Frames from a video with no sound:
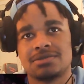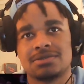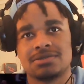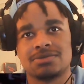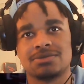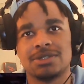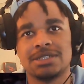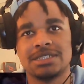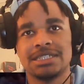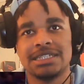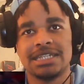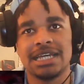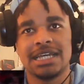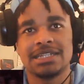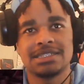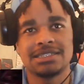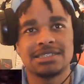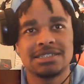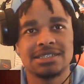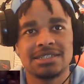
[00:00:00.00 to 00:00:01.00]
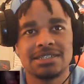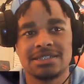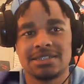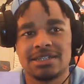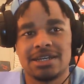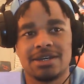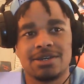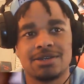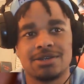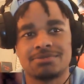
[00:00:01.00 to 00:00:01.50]
Once he catches it,
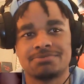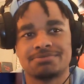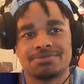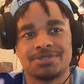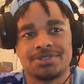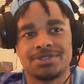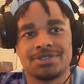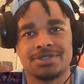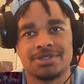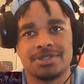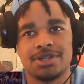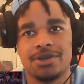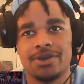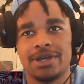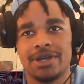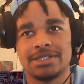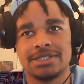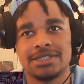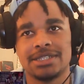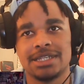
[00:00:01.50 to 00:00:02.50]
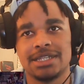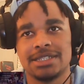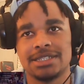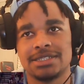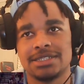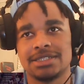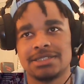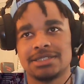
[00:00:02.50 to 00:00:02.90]
no. No hesitation.